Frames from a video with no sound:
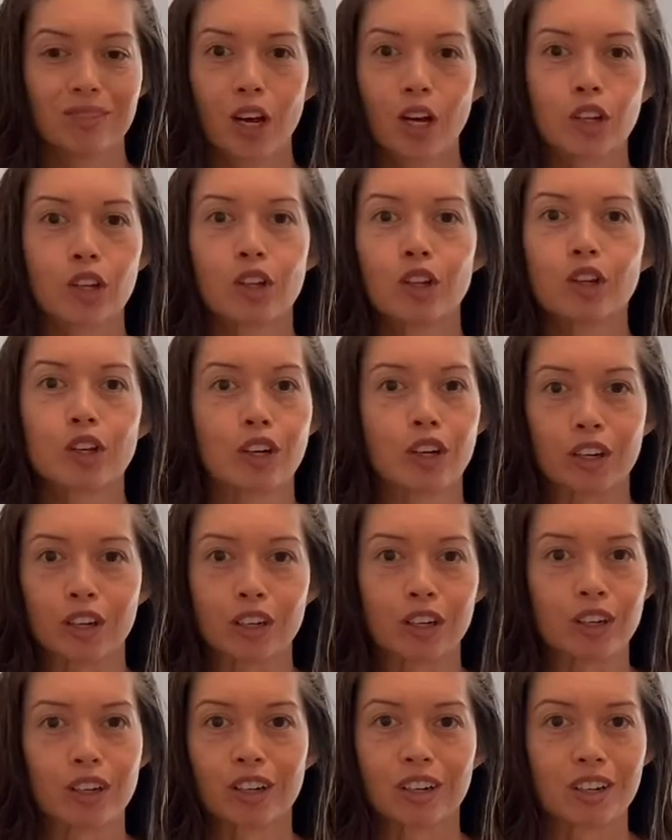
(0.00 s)
clerk
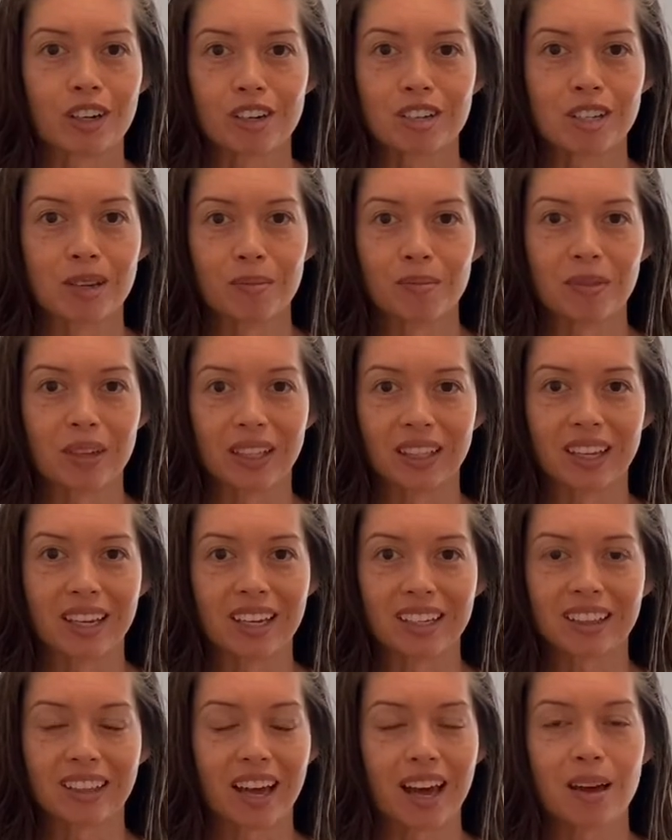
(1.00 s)
or something like
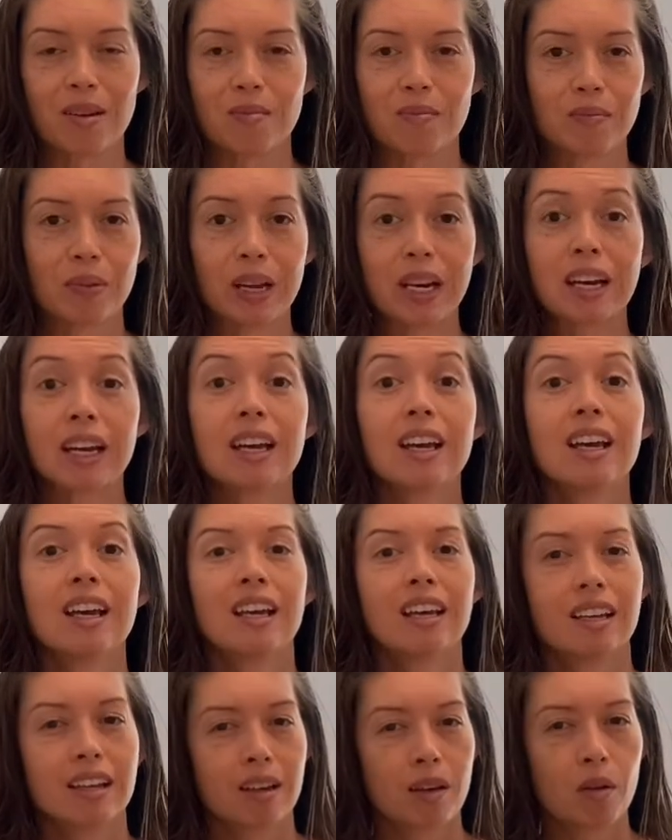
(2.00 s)
that. But
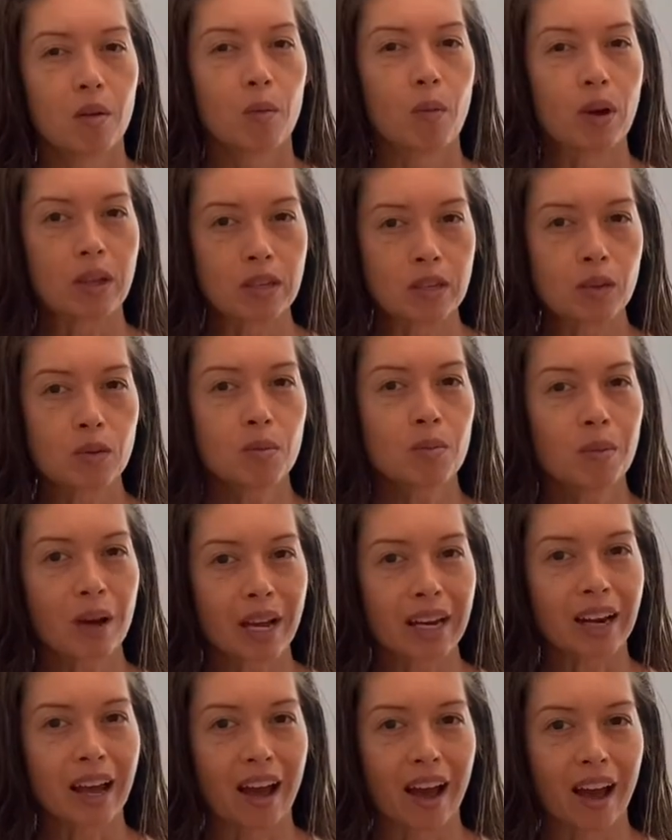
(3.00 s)
what you might
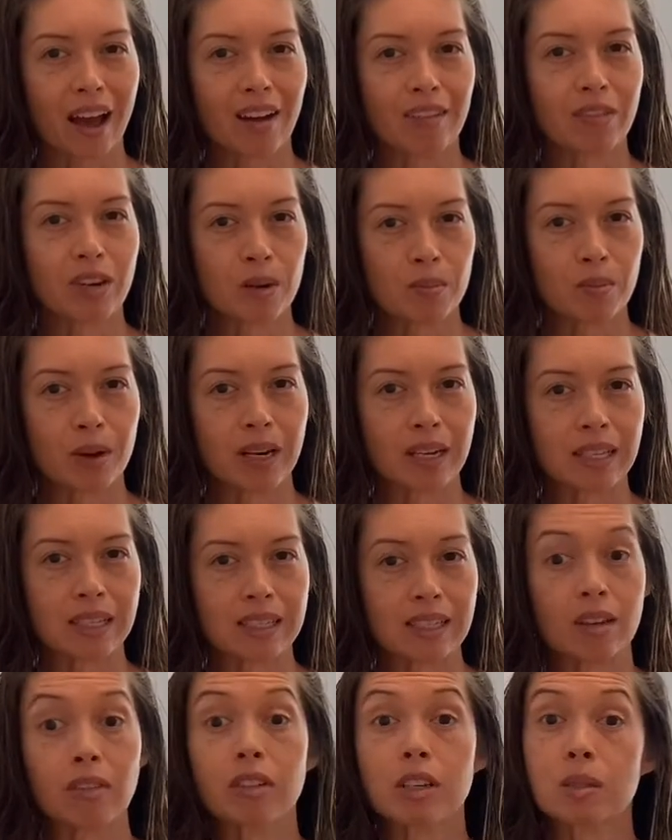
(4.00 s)
have an abundance
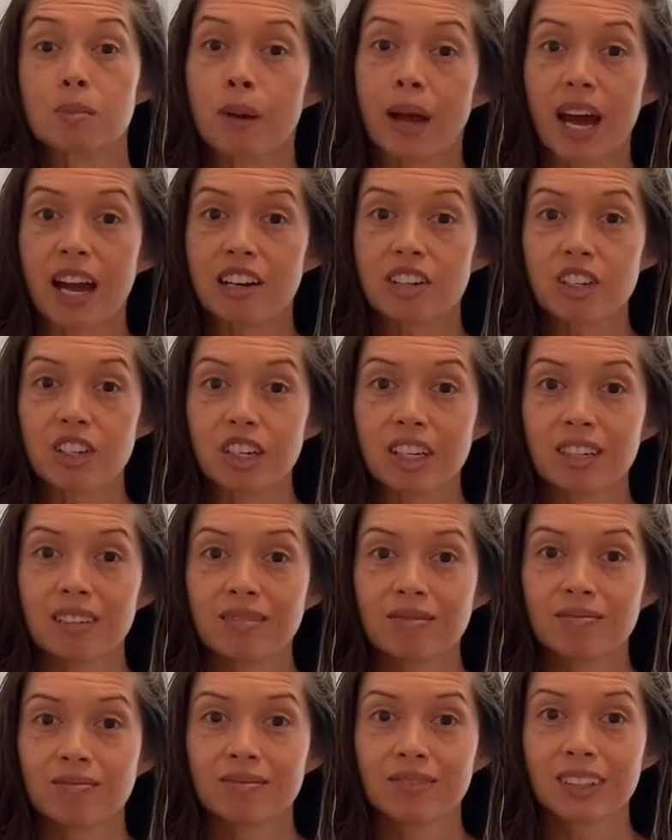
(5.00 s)
of is passion.
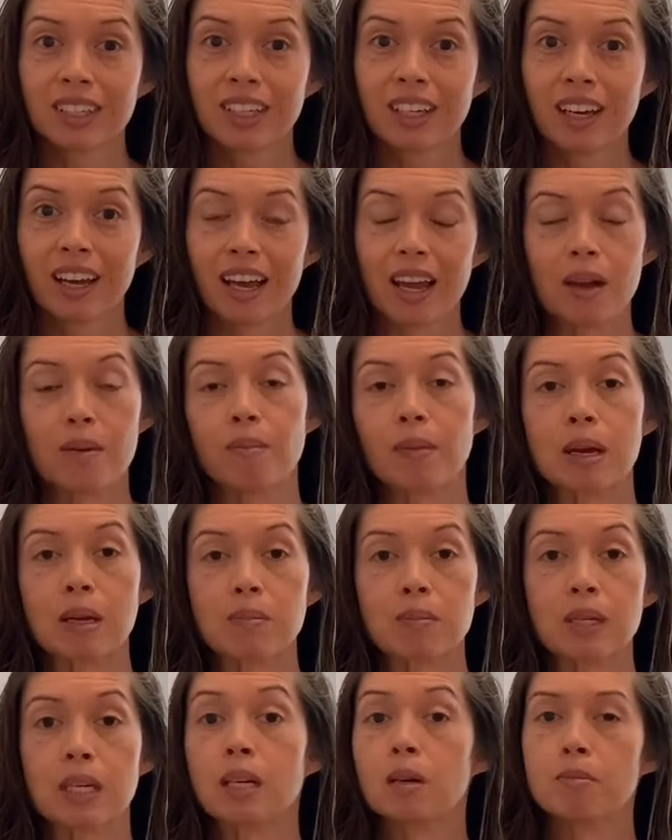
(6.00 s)
It might
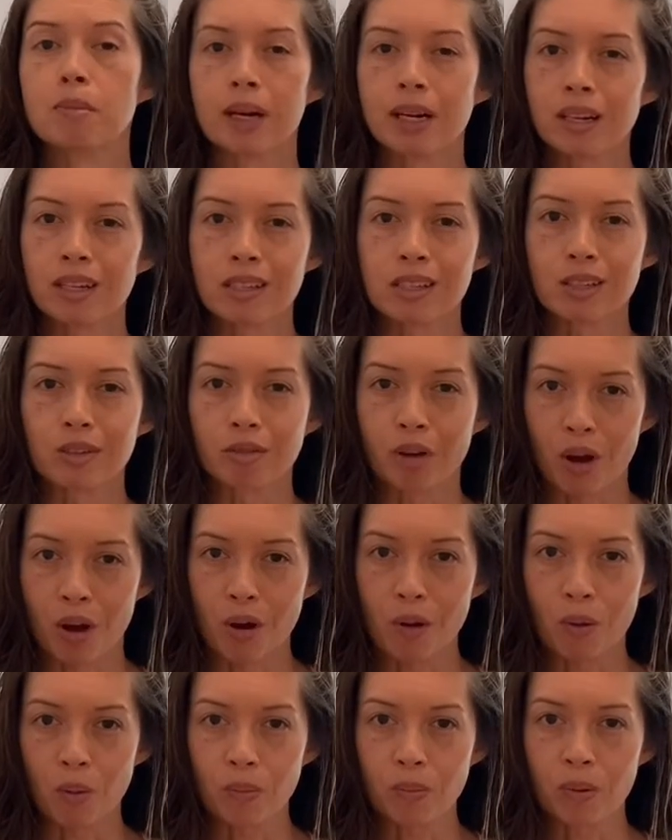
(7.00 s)
be an abundance of
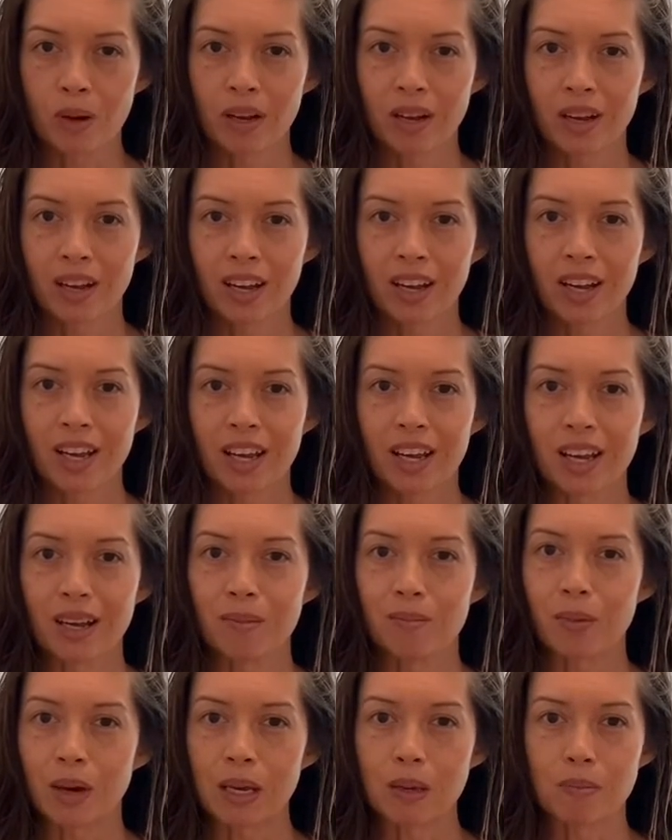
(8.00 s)
hope. It
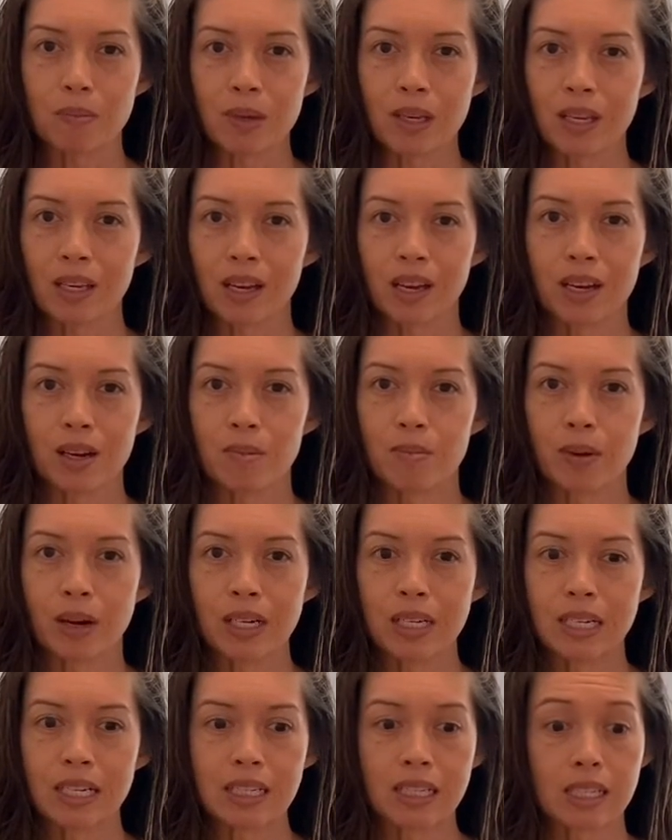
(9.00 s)
might be an
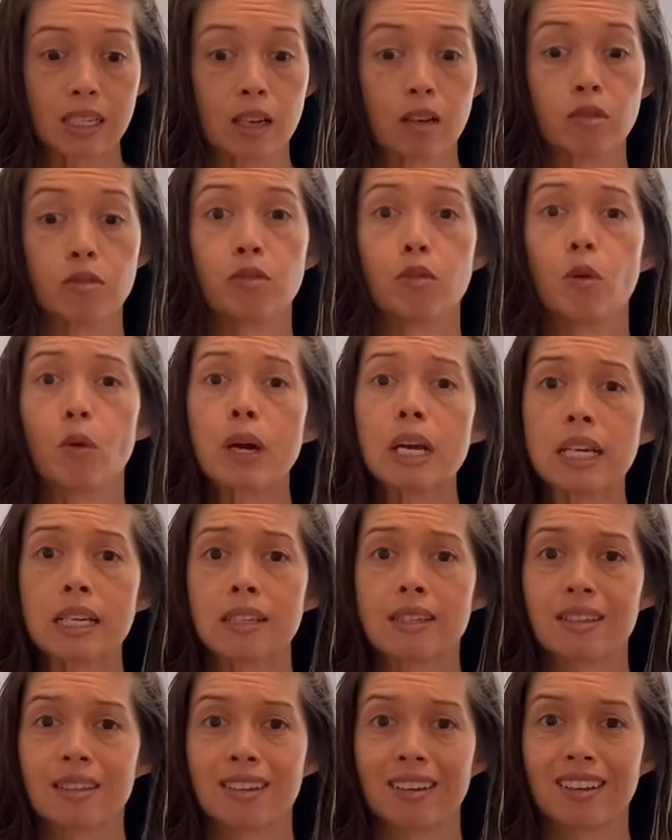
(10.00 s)
abundance of
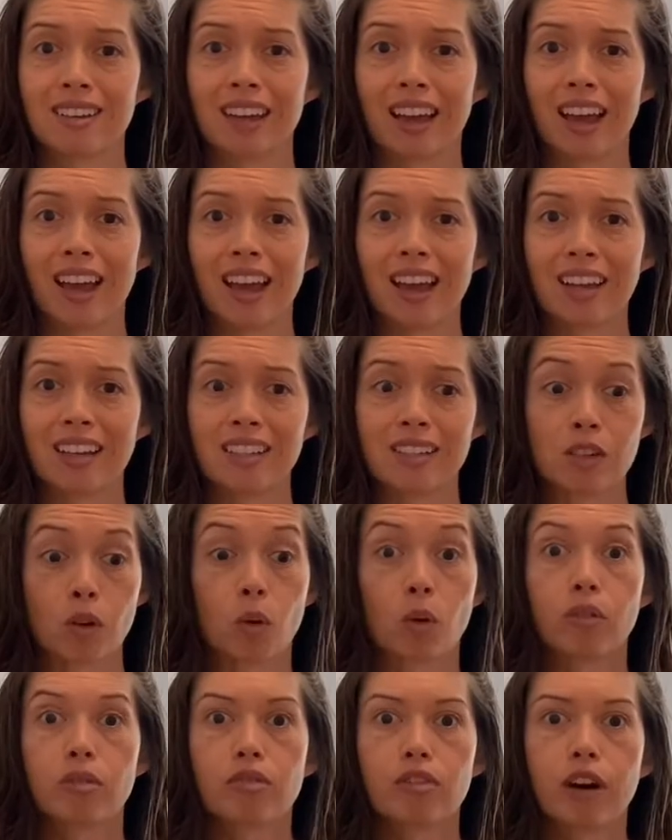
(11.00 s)
voice and or
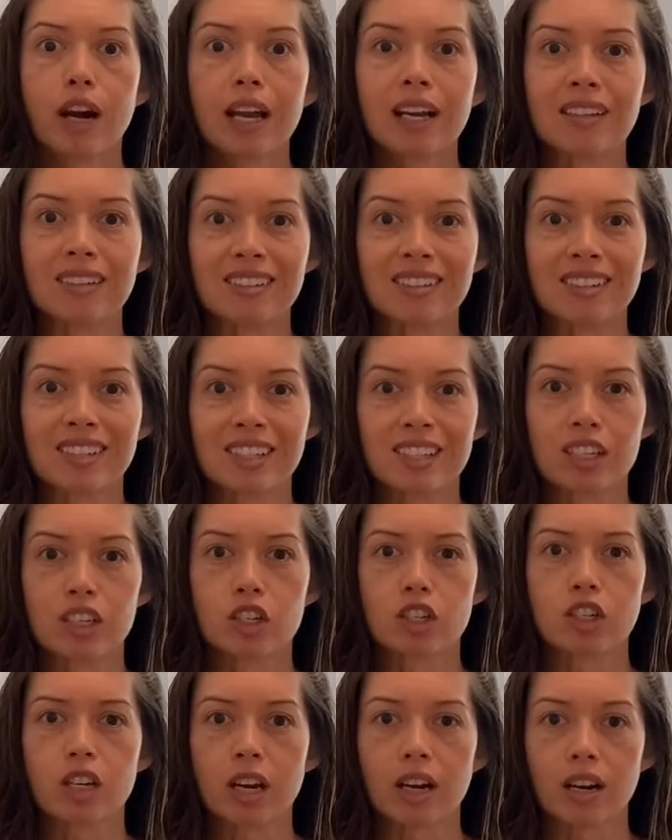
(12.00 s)
friends to
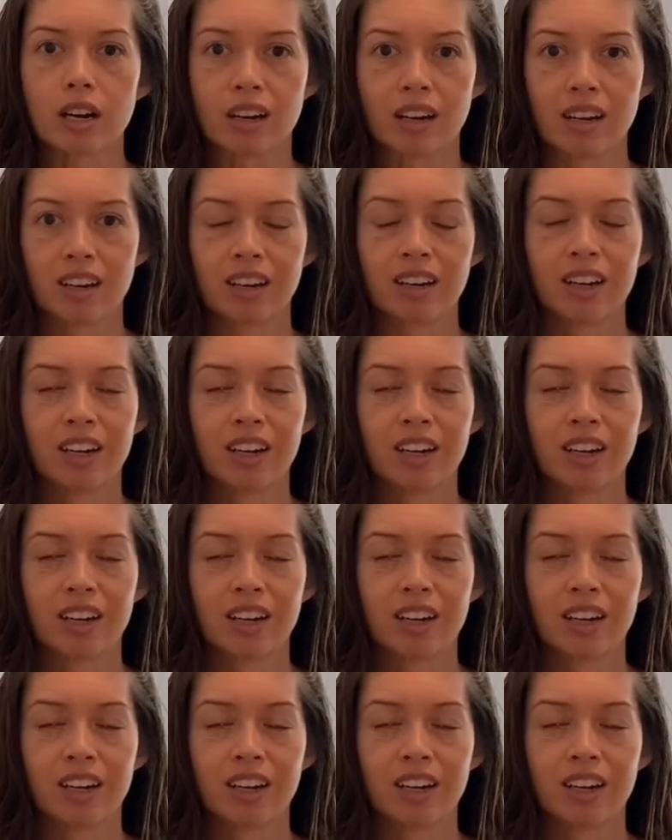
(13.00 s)
share